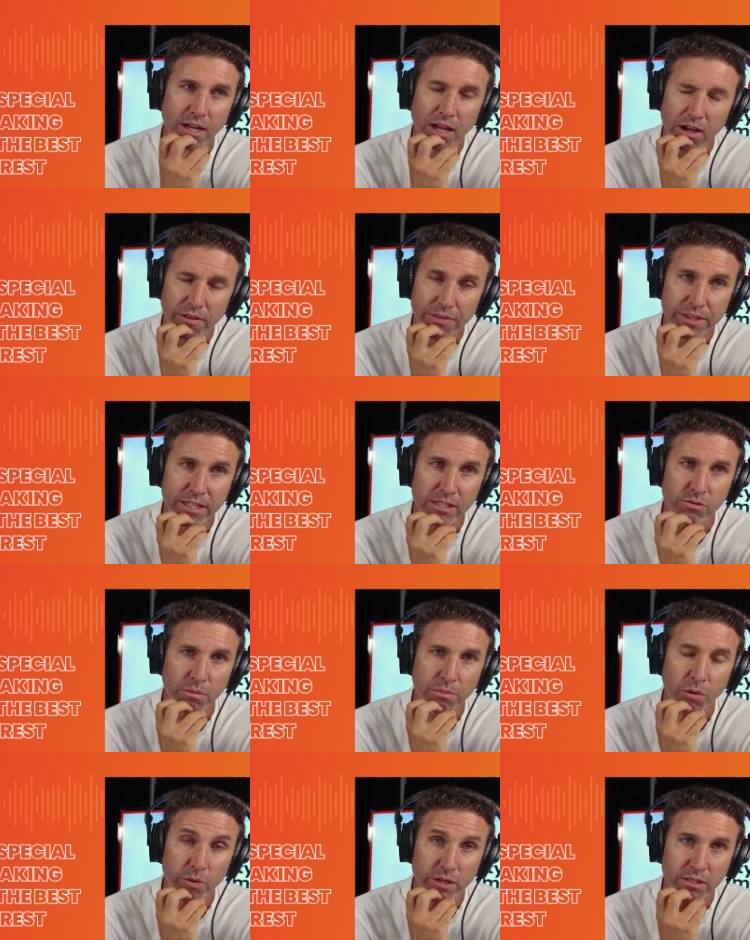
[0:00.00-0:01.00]
And now this
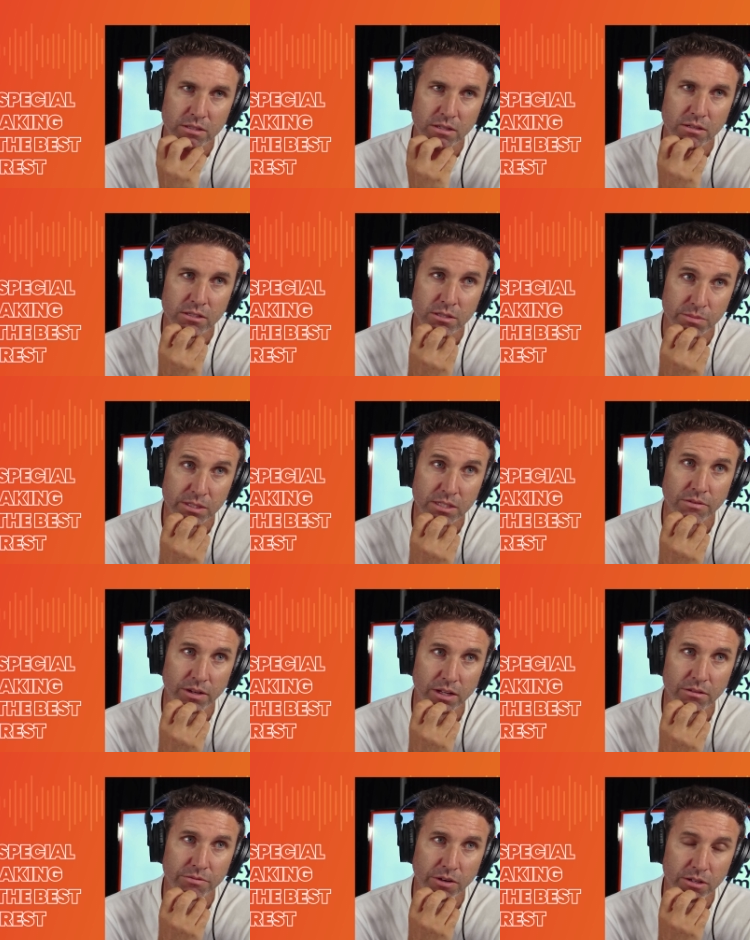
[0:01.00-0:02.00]
report is
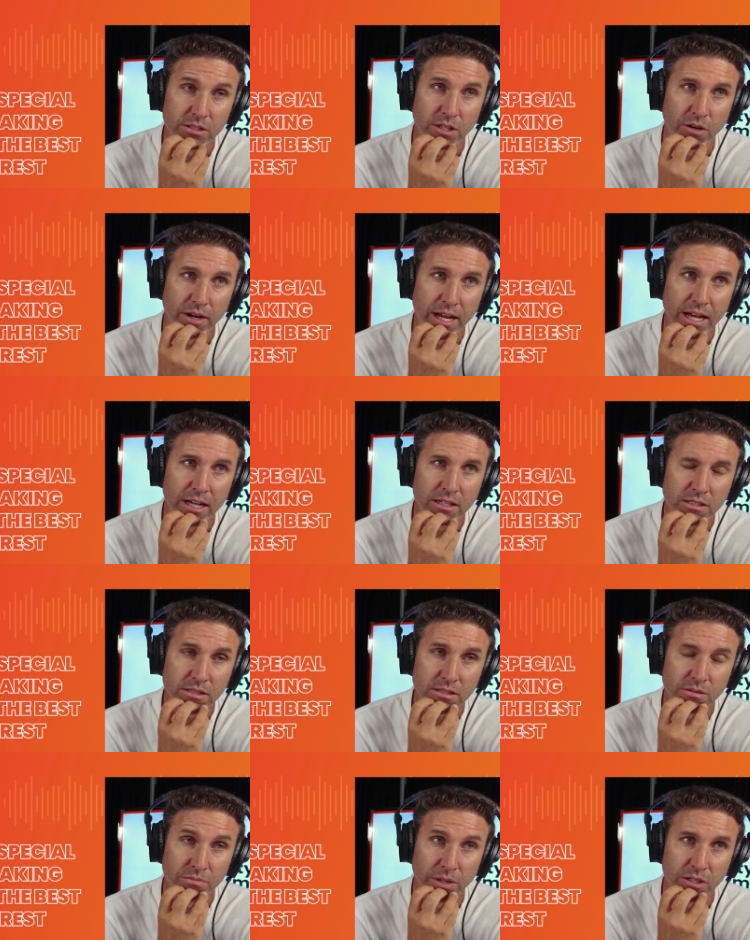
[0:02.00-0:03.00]
specifically focusing on
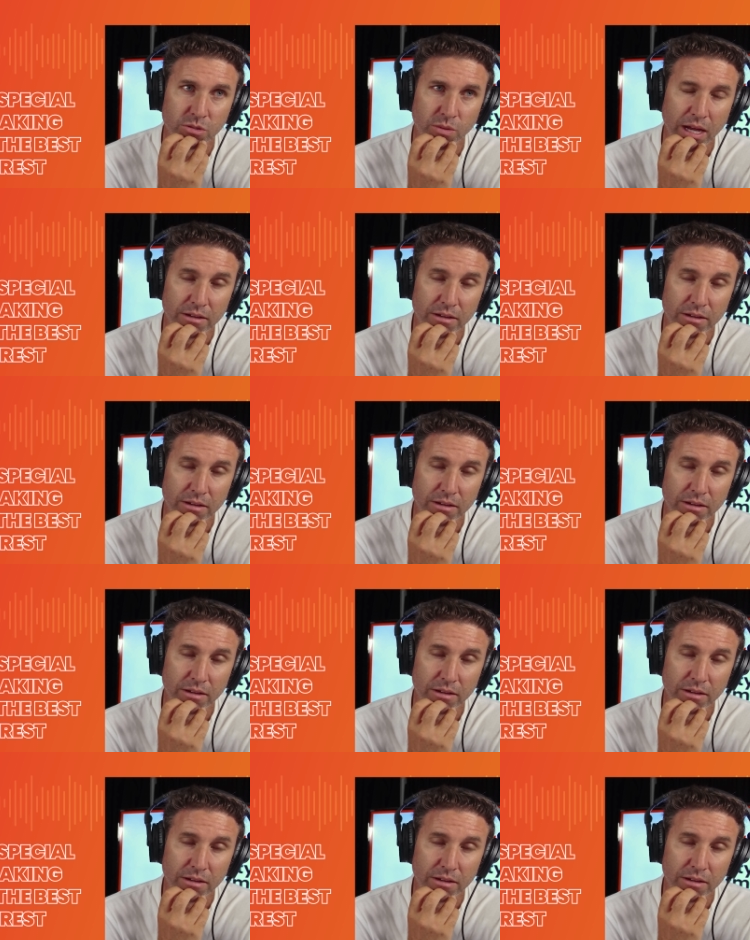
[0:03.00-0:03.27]
houses because mm.